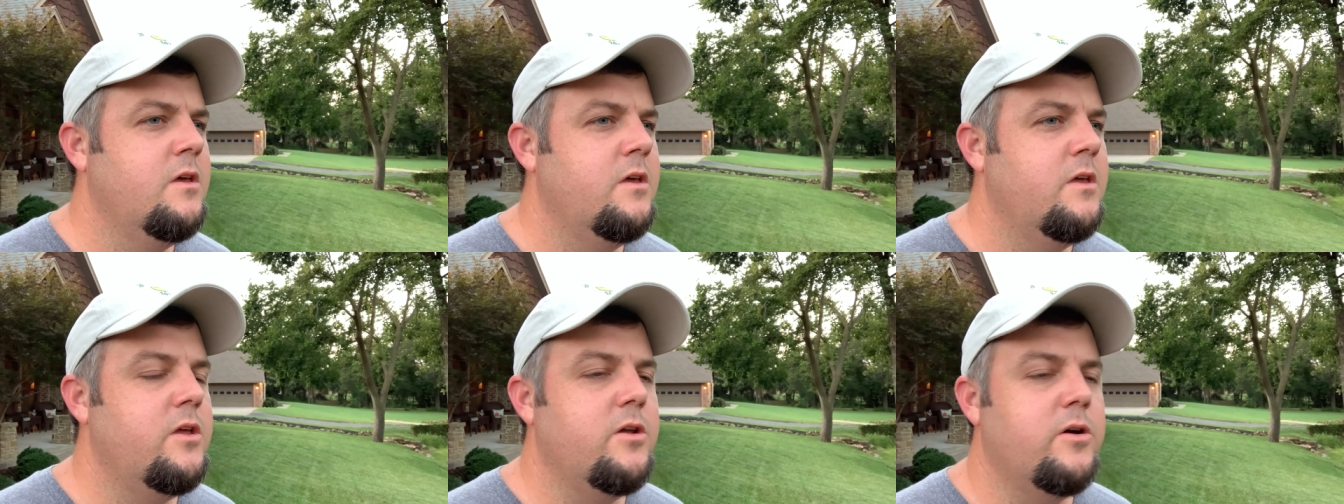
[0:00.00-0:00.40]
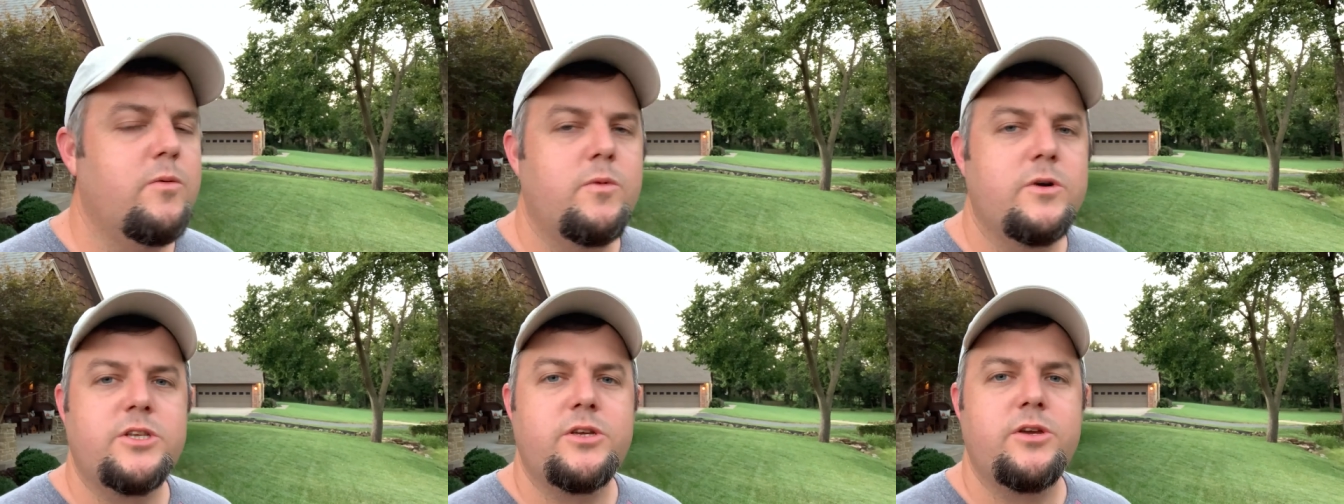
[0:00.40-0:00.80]
you know,
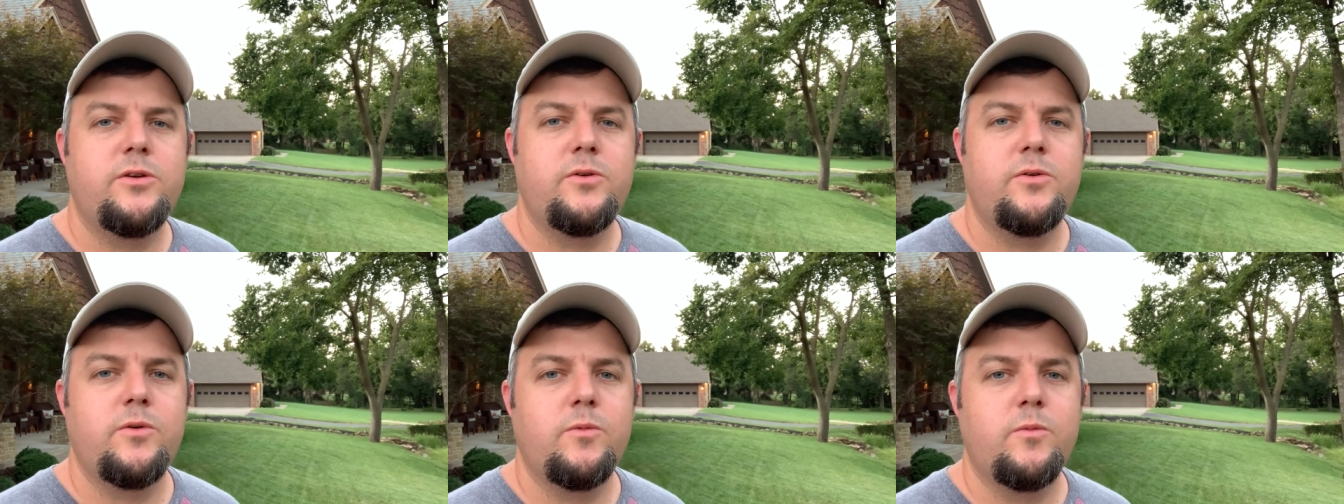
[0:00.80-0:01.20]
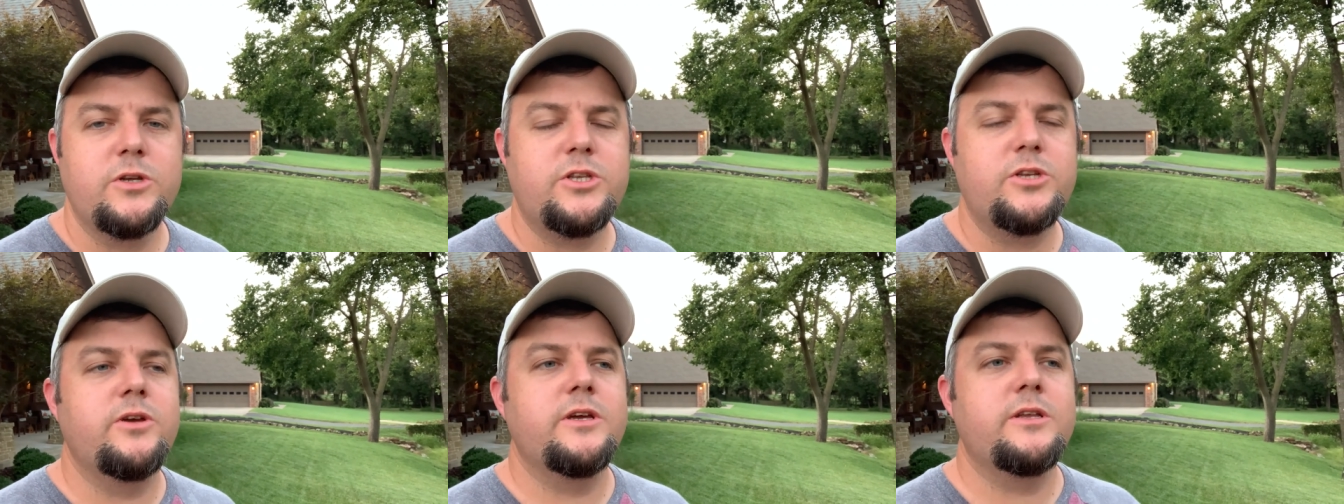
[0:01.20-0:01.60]
once you
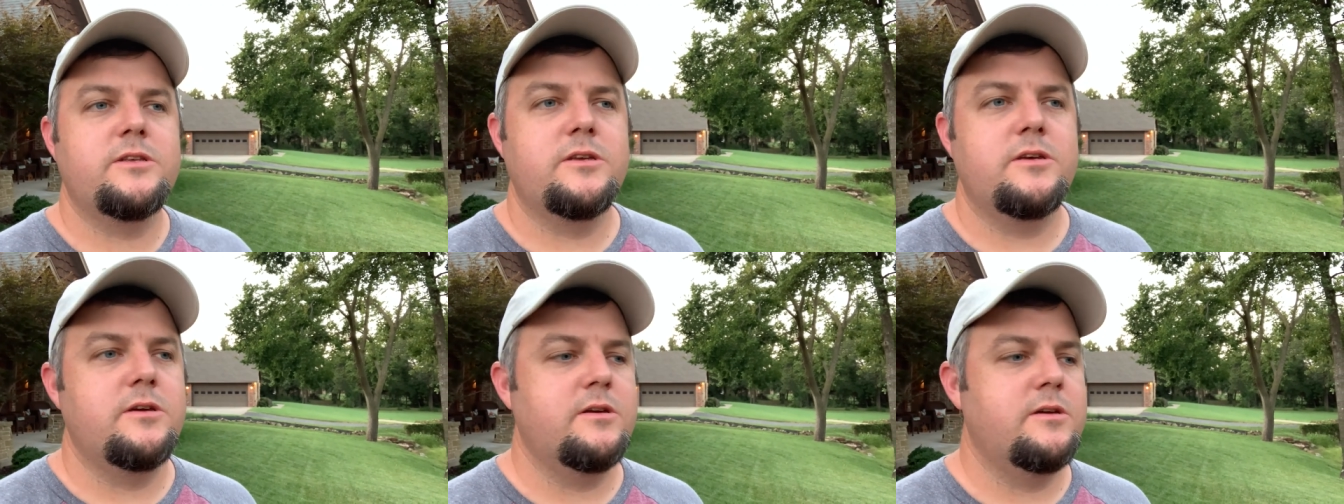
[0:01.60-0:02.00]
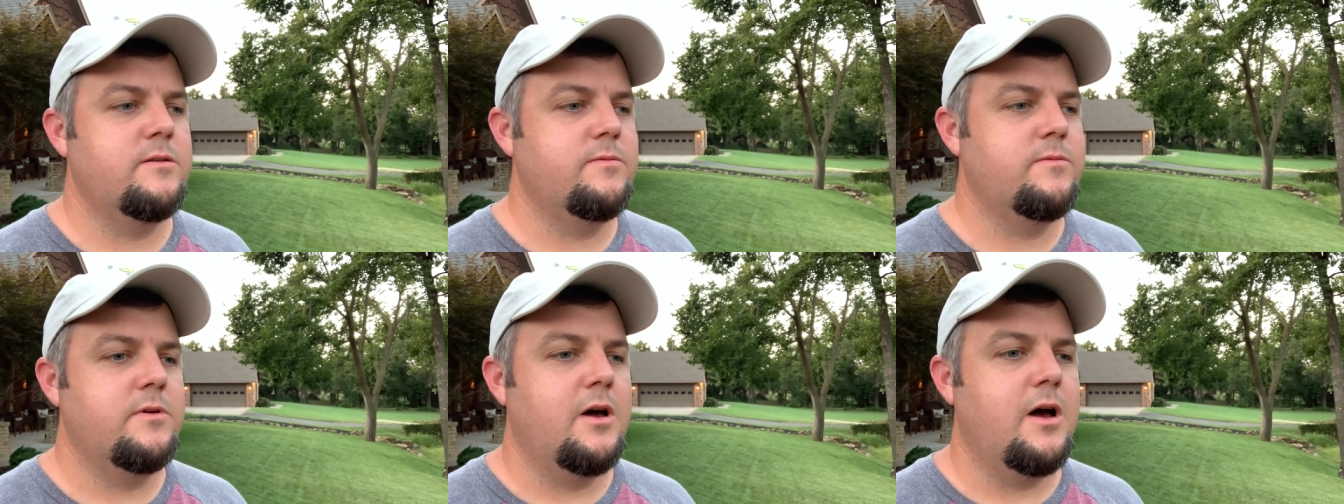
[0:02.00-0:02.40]
once you get to
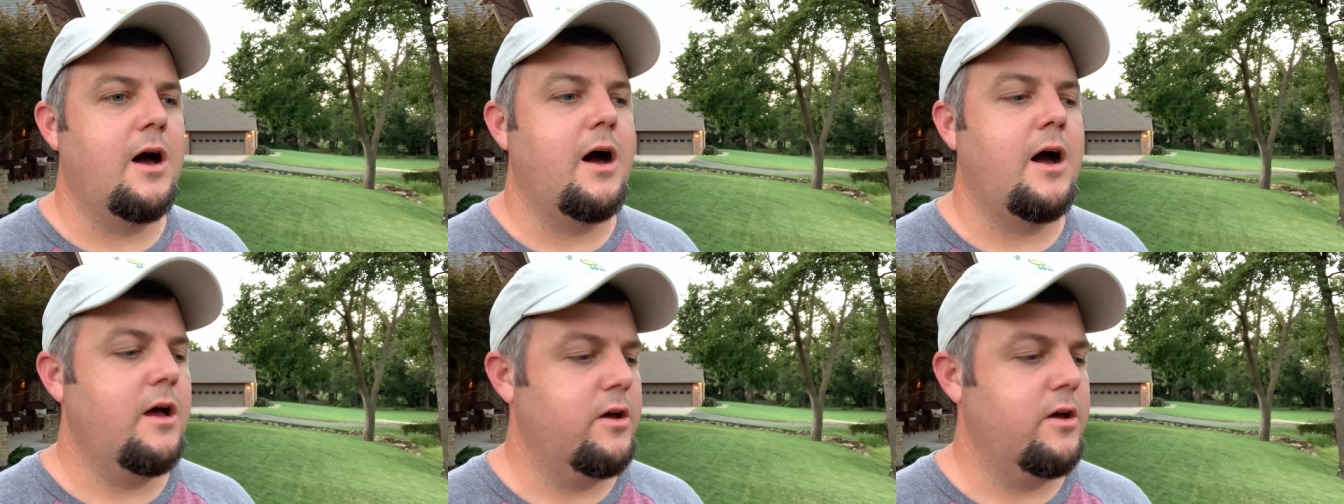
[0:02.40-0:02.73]
a,